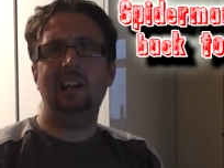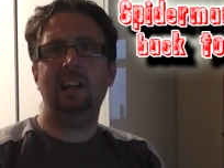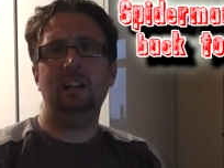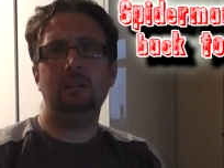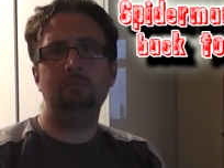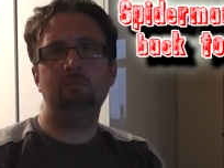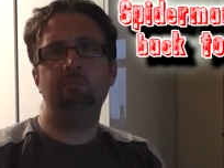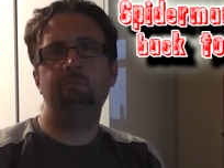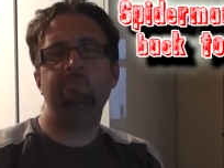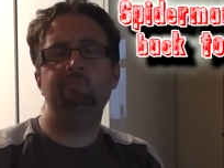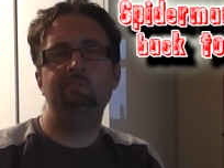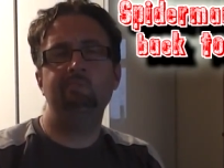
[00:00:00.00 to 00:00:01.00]

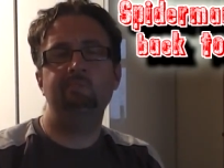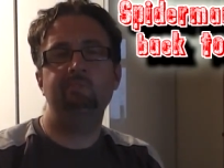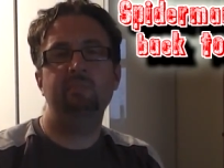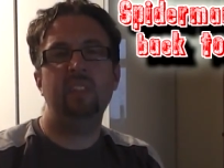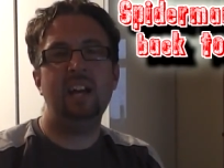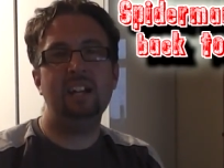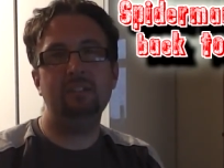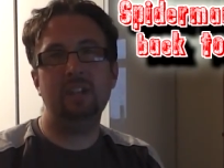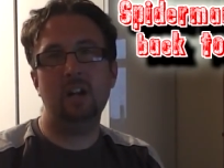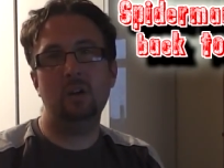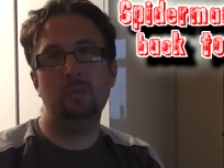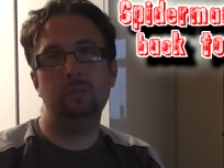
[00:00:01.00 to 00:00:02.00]
I don't
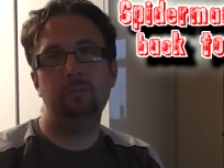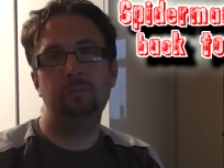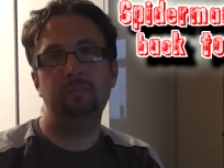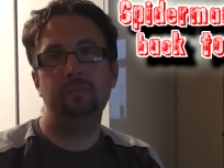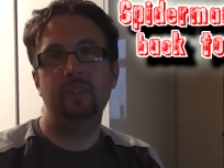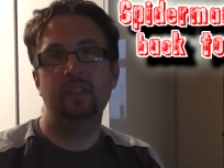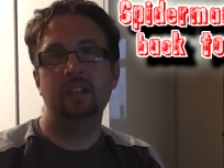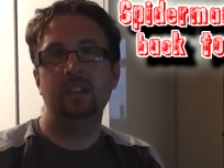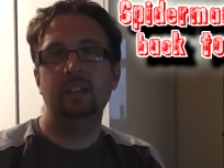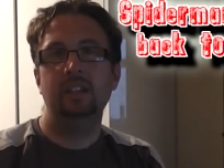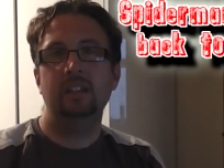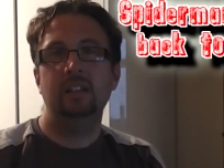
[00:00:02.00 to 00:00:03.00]
know.
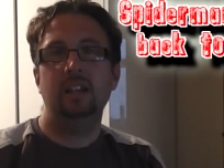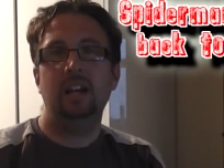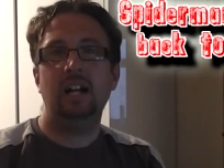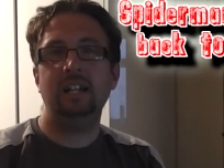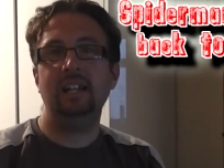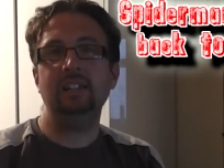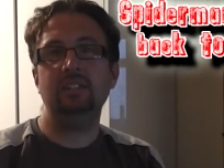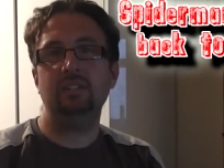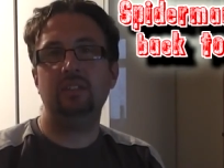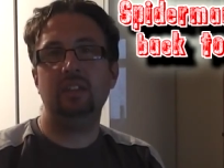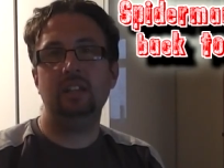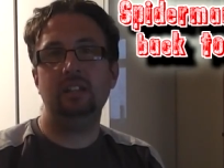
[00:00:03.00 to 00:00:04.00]
I'd like to
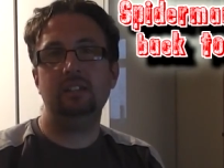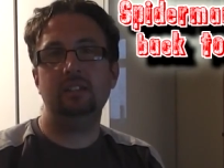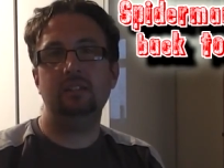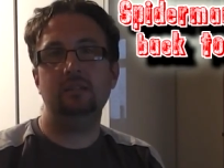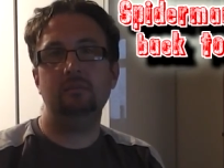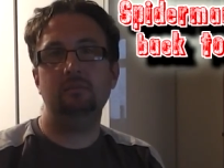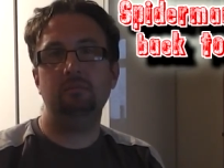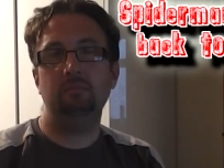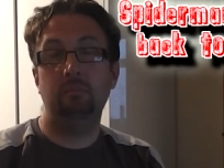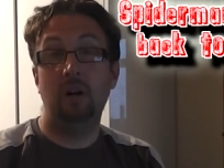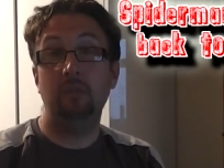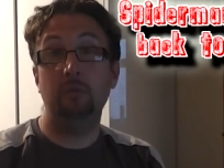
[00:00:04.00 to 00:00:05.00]
think
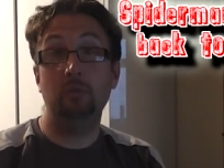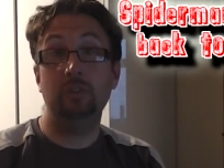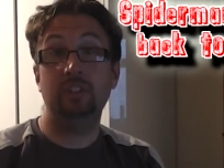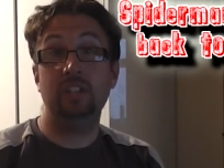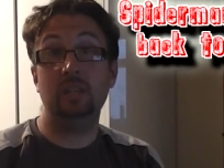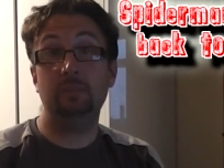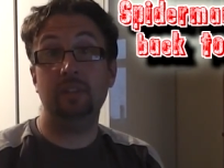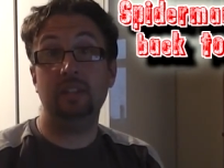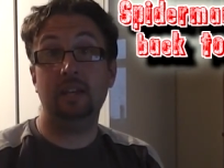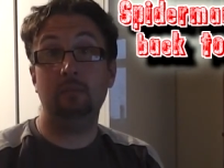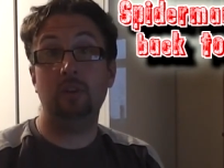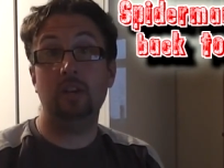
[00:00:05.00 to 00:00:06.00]
Marvel would keep it
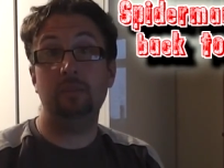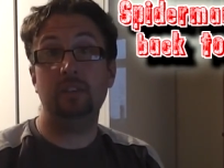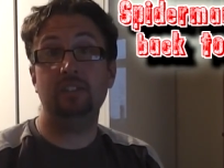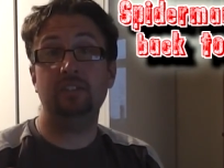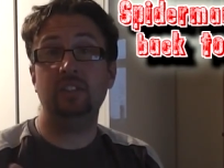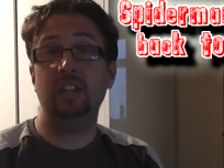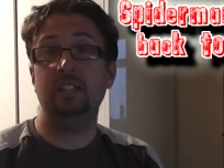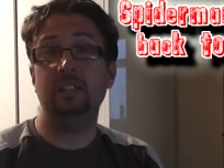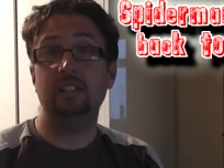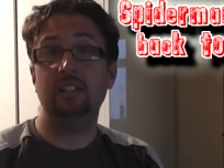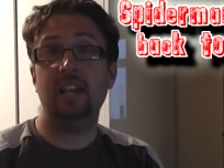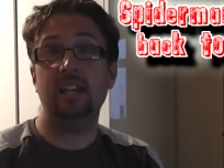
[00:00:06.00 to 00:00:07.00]
that way, because at the end
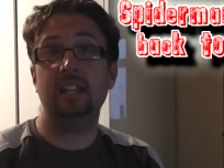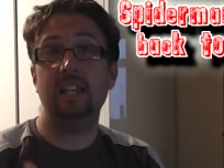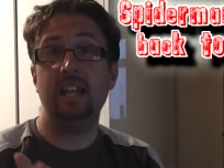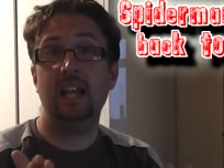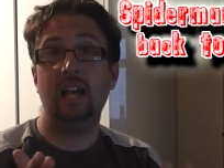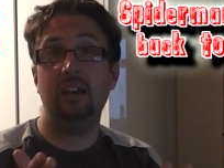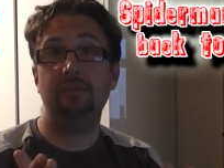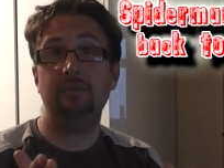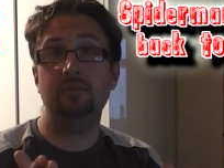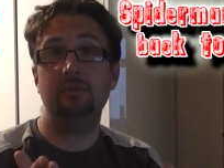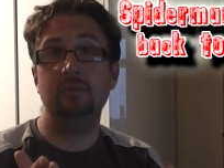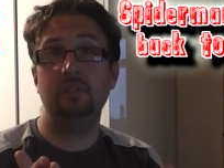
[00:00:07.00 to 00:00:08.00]
of the day, they
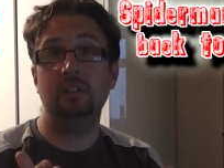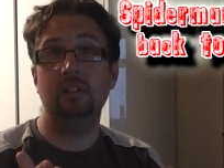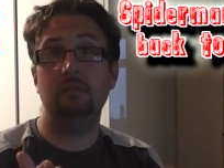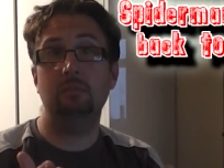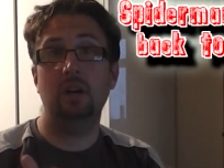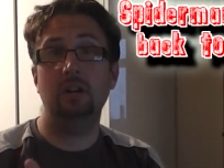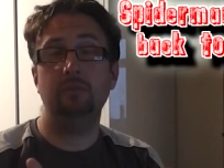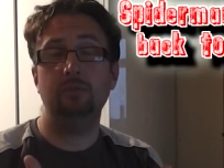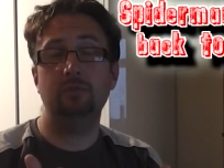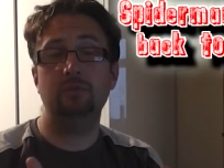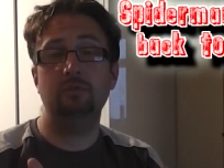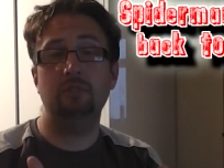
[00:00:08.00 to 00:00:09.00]
have,
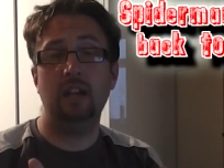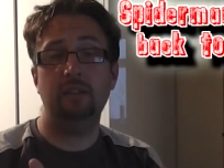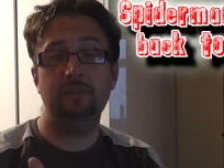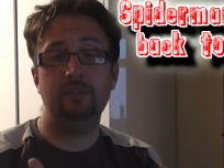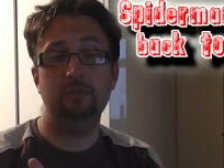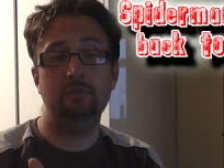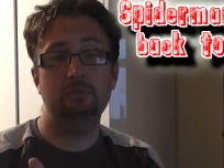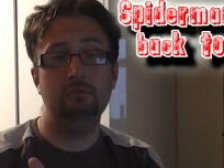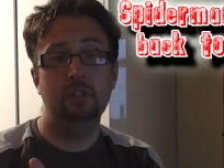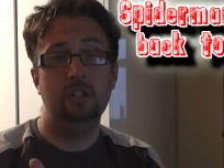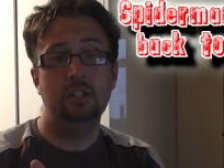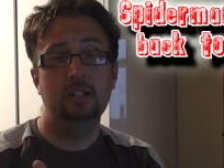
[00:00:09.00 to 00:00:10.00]
Marvel do have
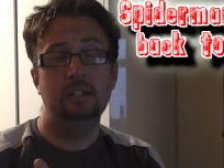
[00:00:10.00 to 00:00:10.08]
to